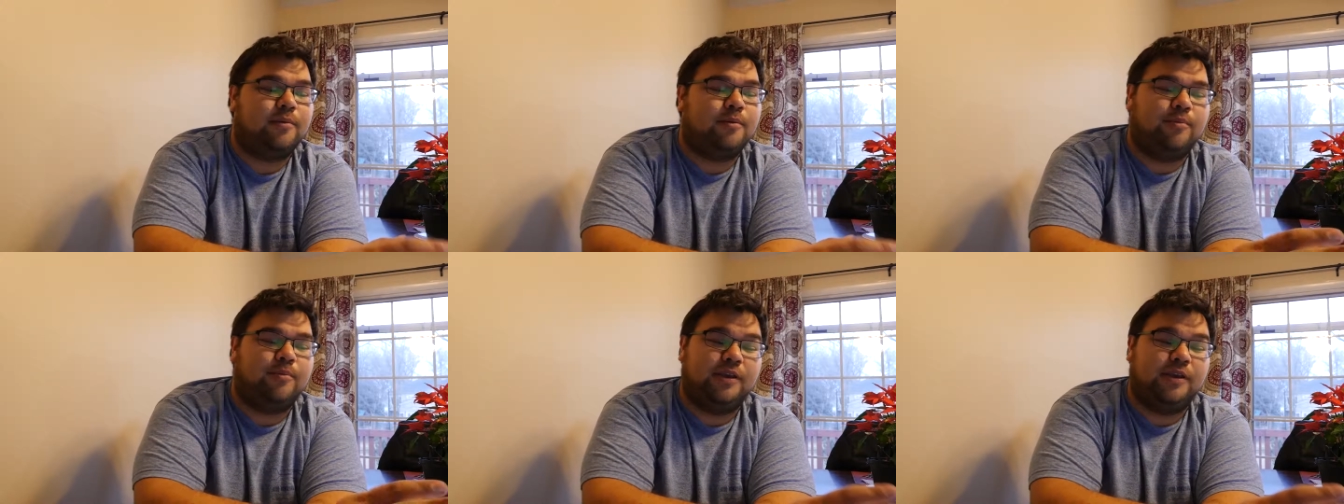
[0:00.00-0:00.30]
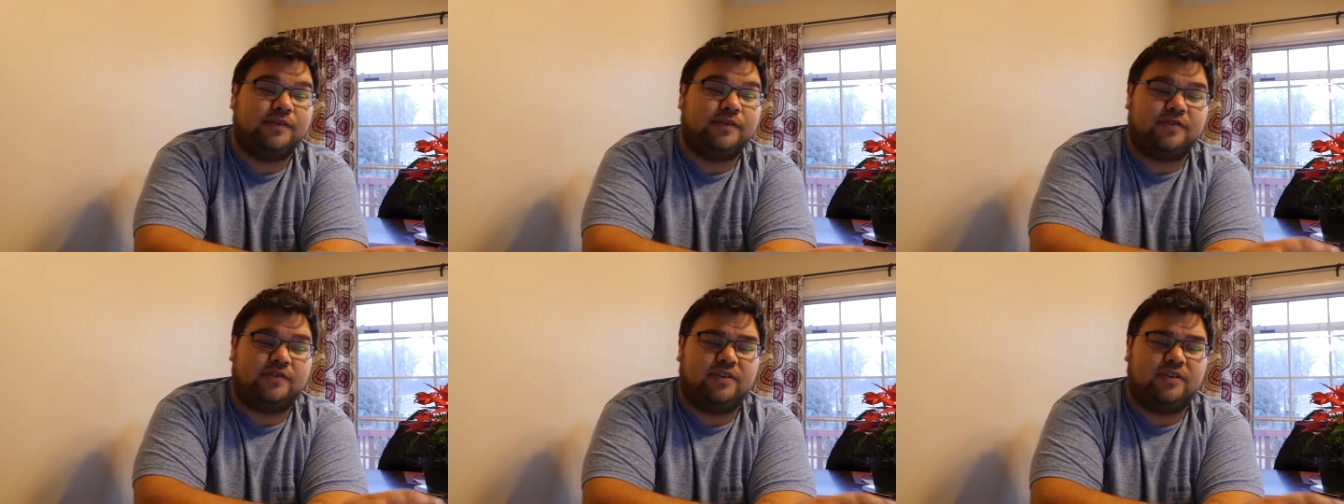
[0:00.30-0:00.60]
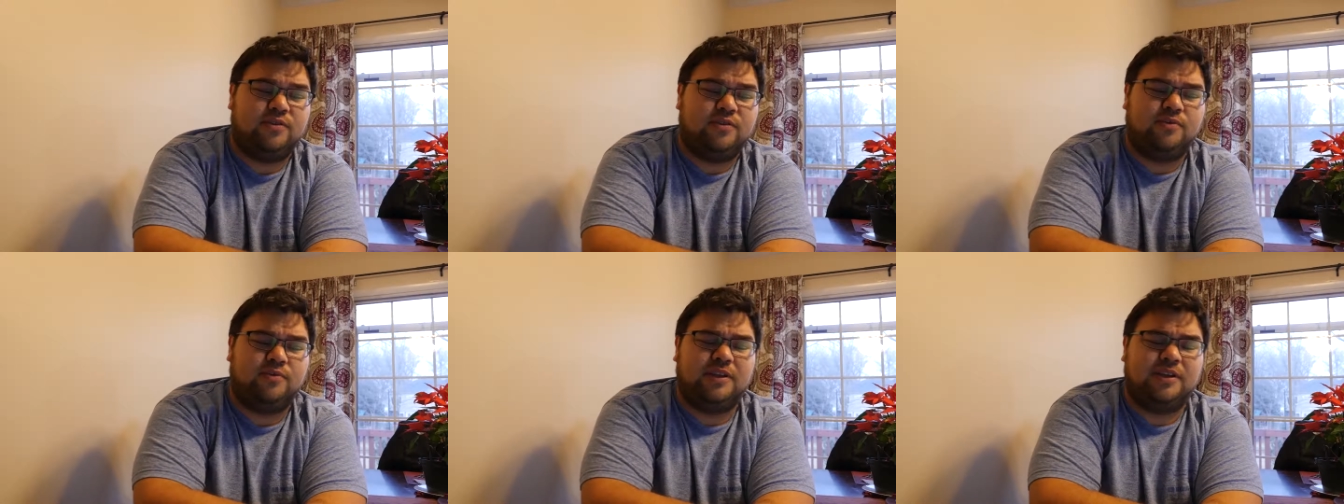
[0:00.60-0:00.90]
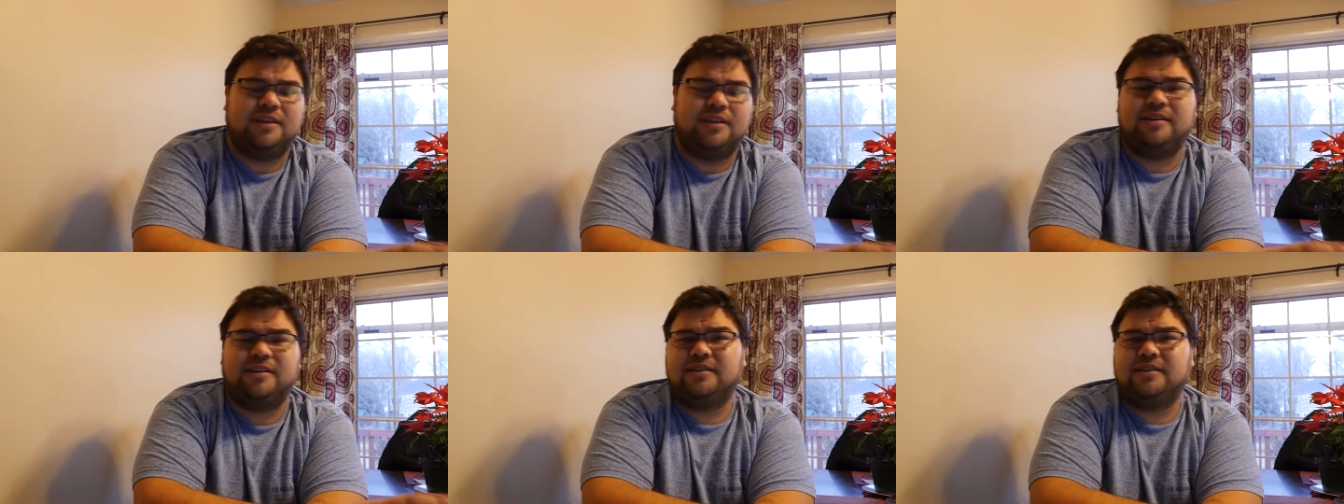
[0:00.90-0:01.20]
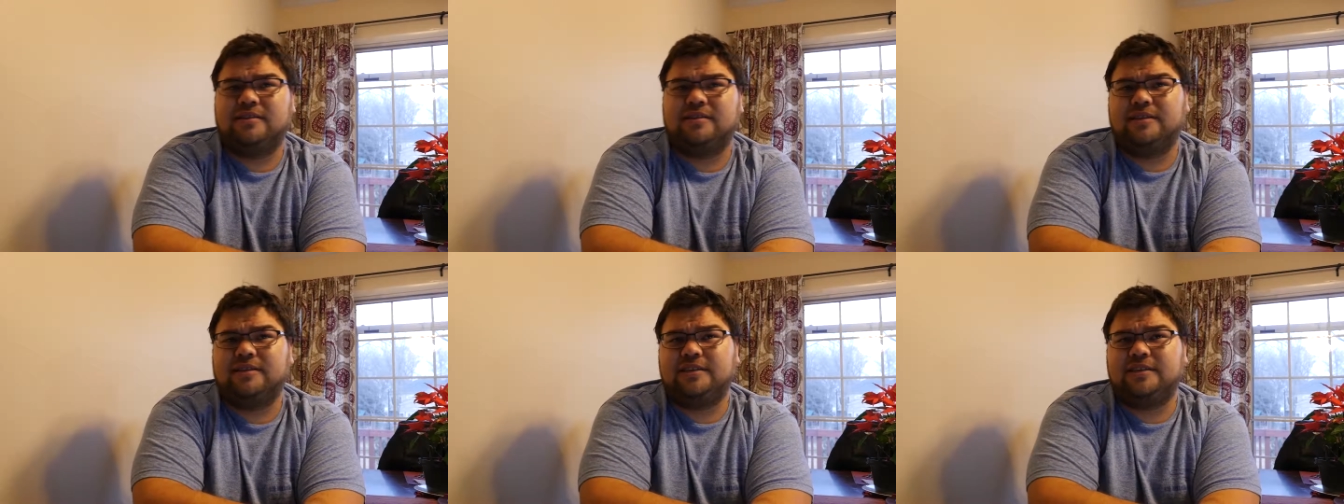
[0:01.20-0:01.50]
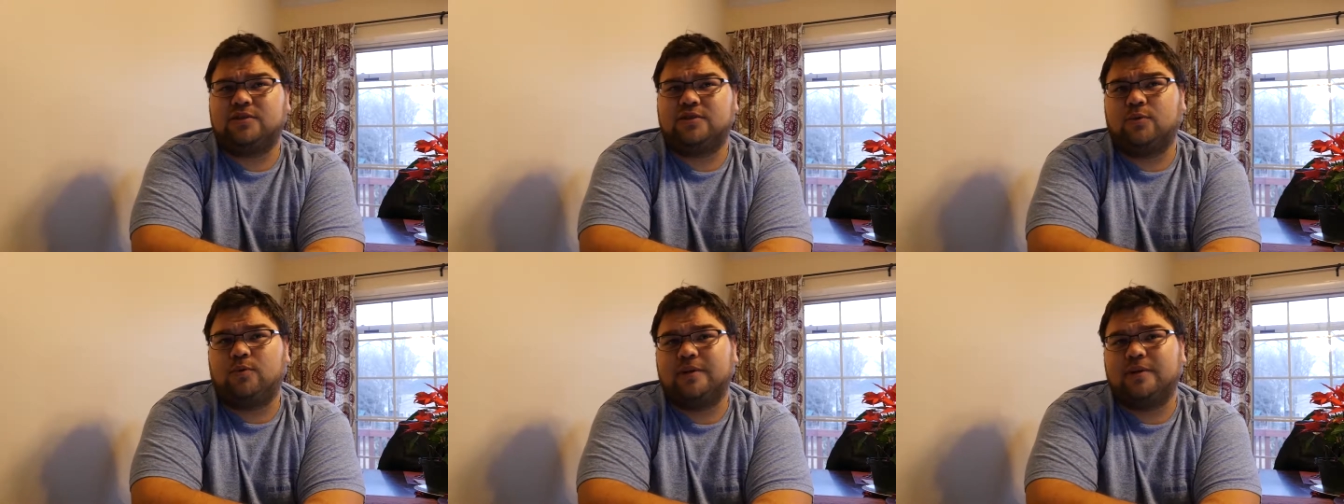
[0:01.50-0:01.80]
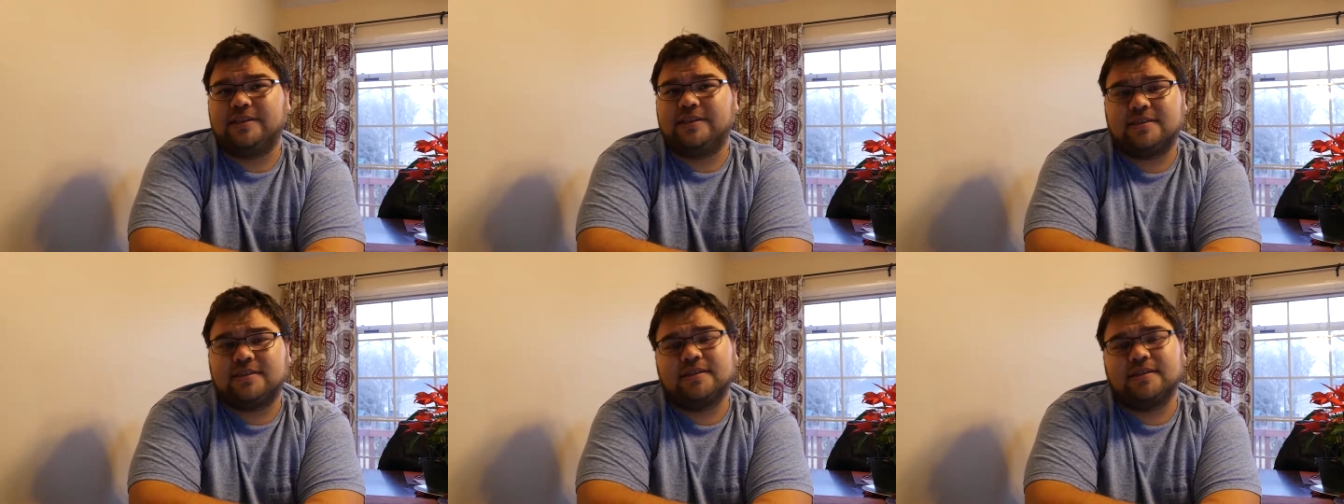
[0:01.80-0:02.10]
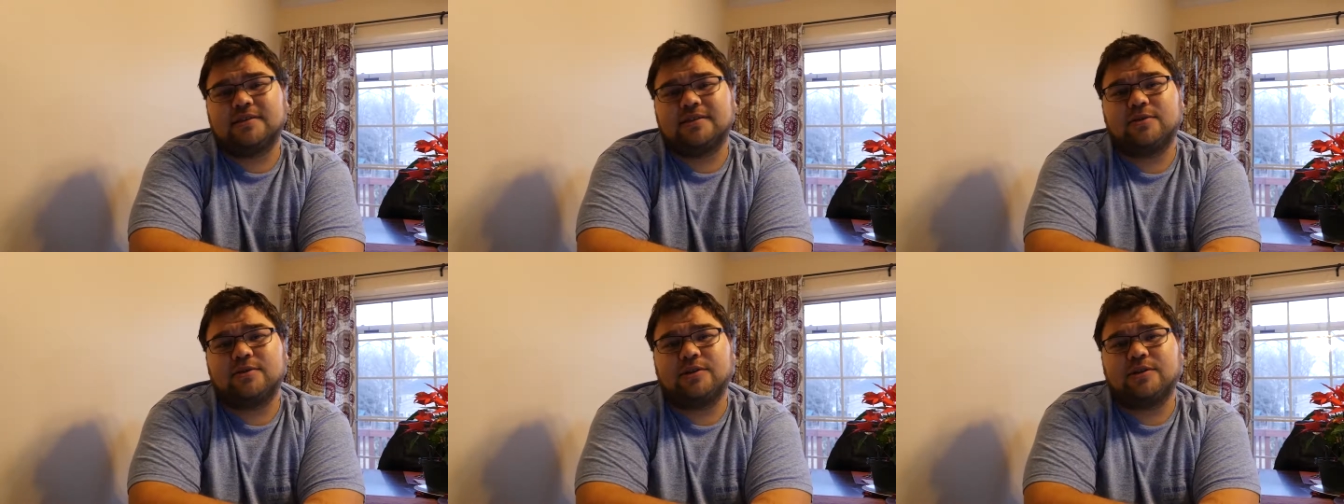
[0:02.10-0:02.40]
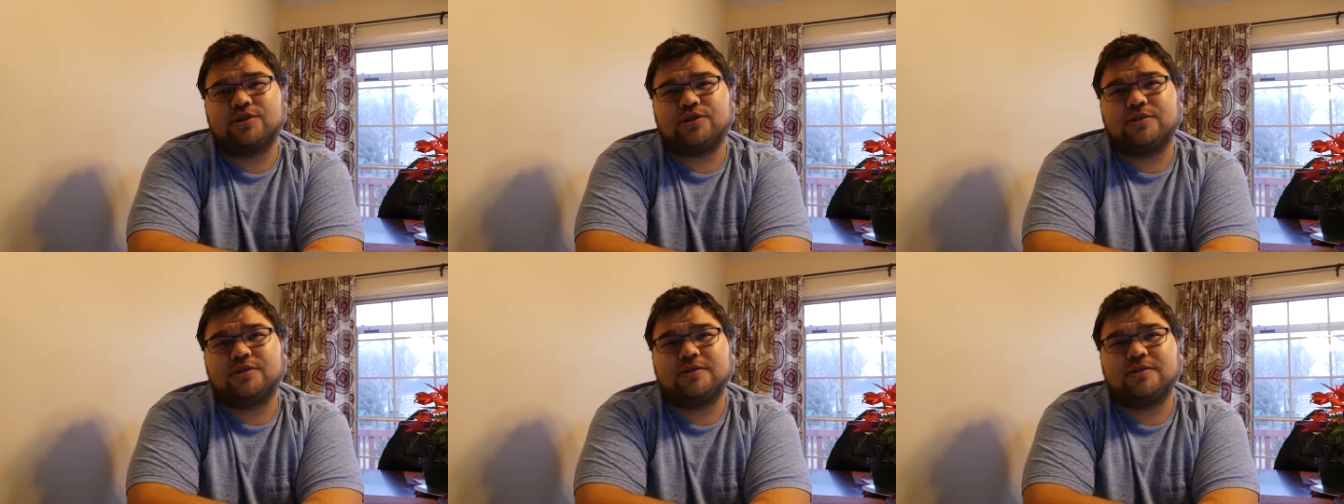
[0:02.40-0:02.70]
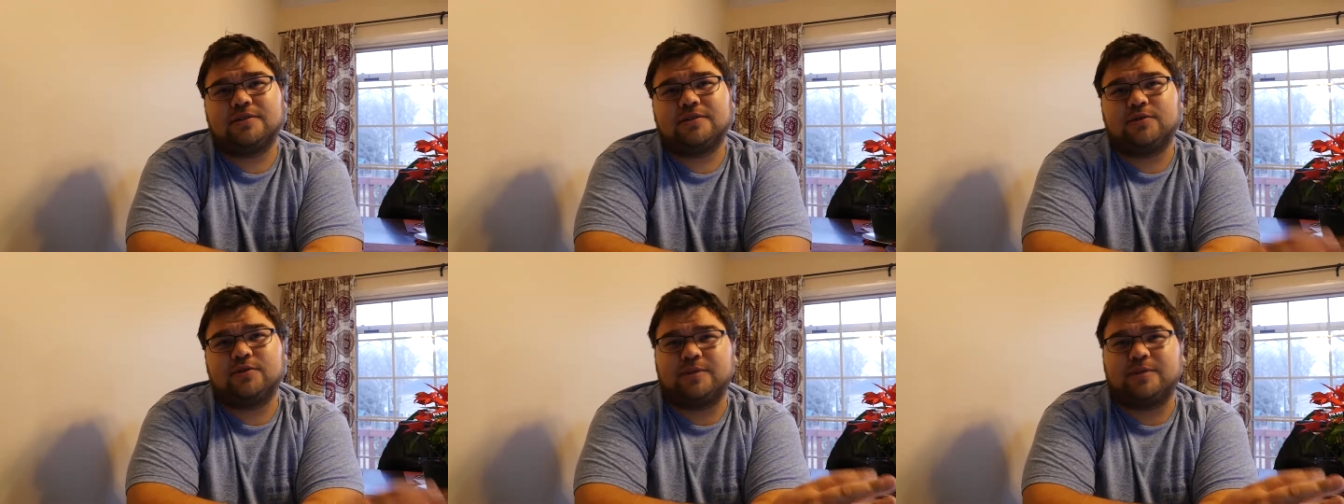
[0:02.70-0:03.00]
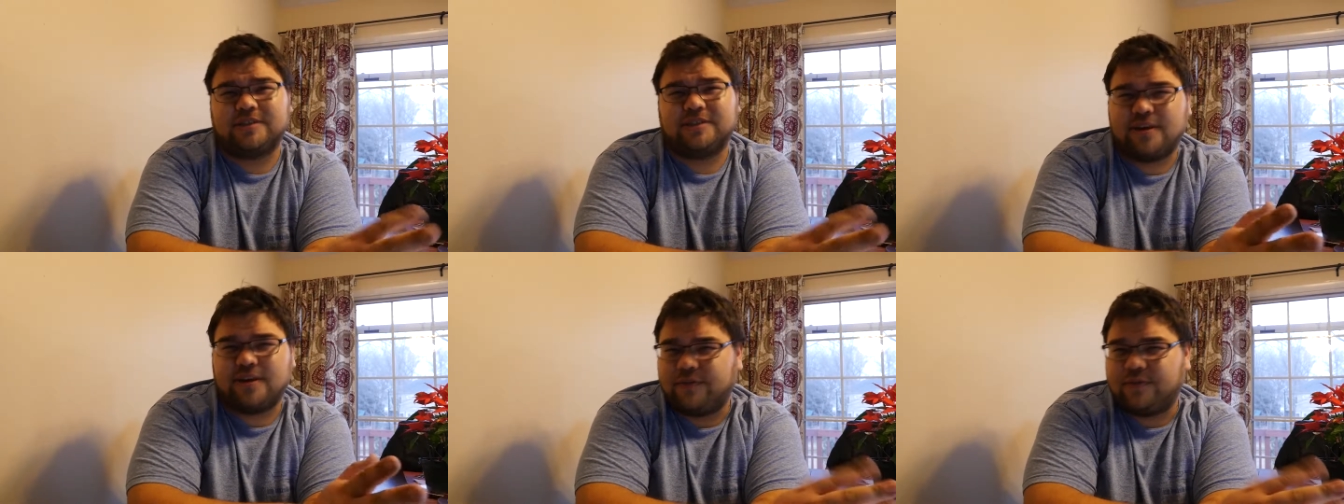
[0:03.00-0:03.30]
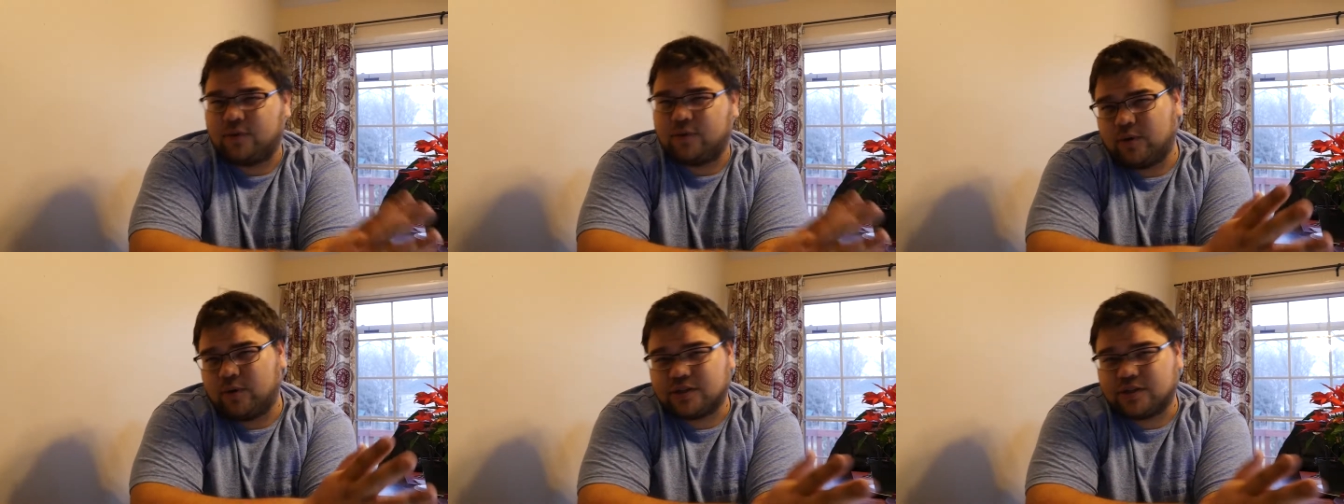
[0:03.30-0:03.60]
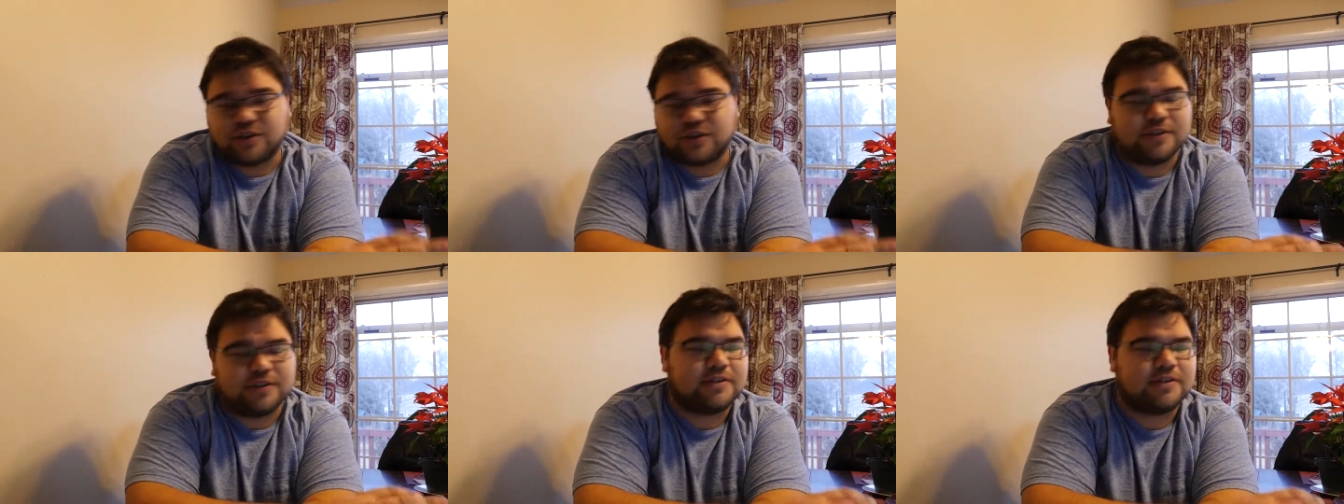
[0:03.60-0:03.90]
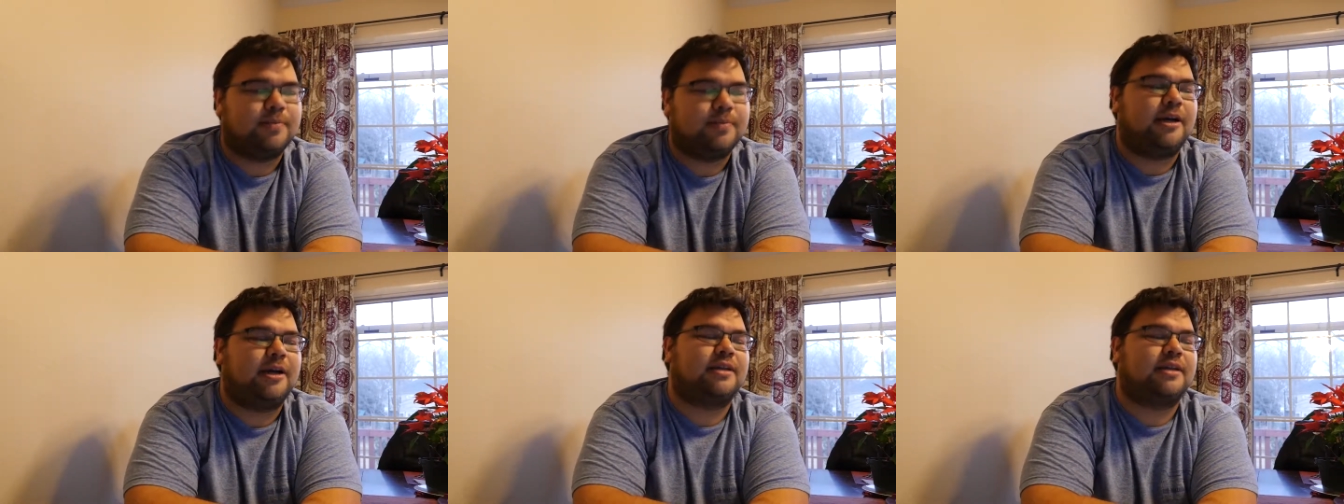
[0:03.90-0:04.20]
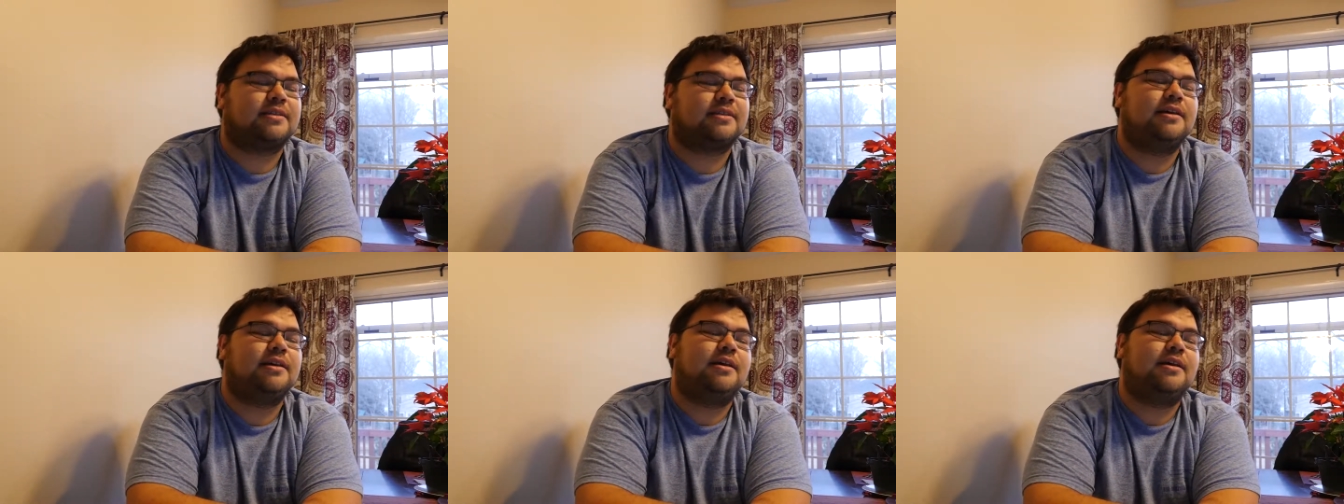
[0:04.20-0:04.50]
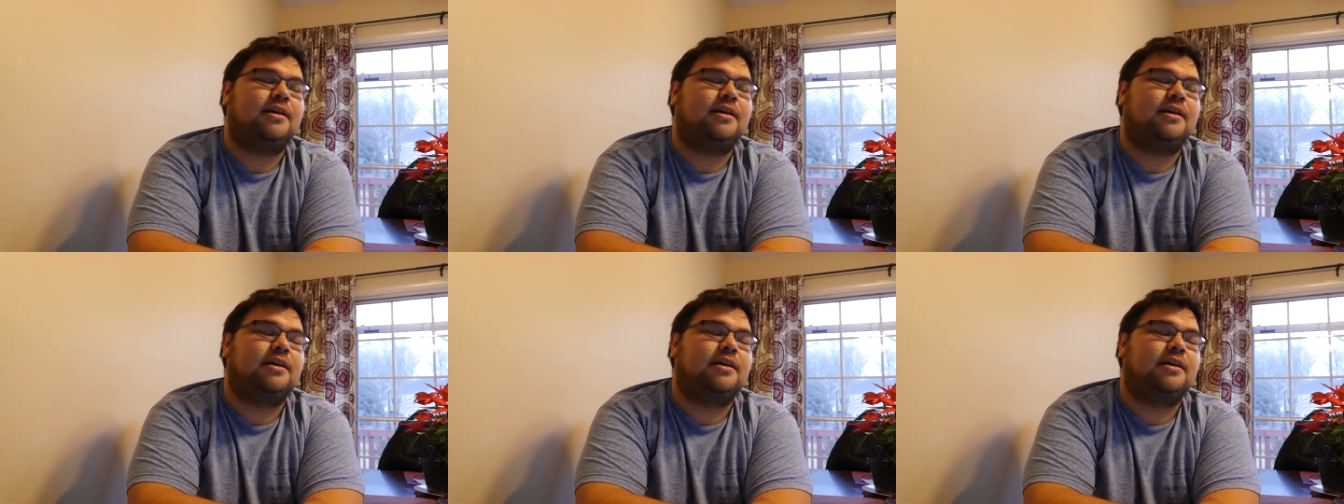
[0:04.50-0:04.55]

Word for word: means that you need at least 26 questions, 27 questions to pass.